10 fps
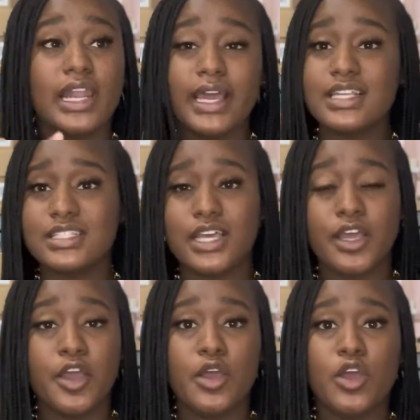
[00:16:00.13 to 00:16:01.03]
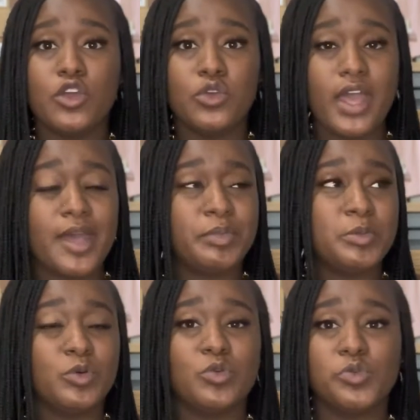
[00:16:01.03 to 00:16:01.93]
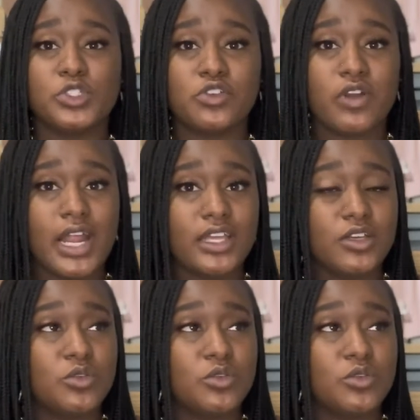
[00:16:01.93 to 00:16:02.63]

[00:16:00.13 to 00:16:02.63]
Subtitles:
I said, you had people who was crying,